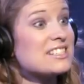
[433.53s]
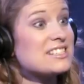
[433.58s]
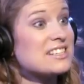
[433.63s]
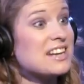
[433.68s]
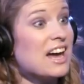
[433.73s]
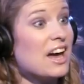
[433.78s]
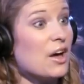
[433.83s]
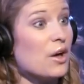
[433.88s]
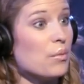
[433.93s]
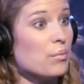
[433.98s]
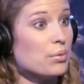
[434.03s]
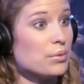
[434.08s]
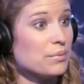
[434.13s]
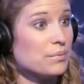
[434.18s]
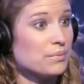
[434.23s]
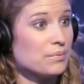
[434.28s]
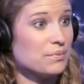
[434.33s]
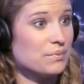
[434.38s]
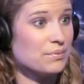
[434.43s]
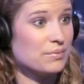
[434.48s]
in this help.
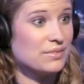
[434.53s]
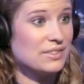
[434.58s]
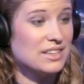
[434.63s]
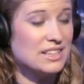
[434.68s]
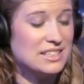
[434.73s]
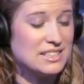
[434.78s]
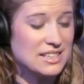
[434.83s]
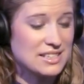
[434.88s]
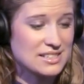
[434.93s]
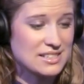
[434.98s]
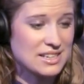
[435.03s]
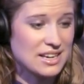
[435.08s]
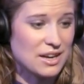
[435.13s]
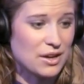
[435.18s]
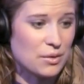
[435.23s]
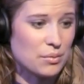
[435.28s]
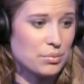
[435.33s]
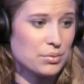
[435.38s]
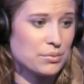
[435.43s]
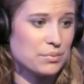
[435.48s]
movement. It doesn't and
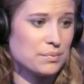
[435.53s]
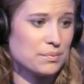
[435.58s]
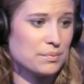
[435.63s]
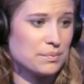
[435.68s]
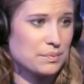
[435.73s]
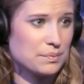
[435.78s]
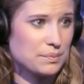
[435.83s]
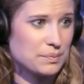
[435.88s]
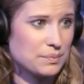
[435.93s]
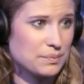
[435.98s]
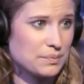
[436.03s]
help. I thought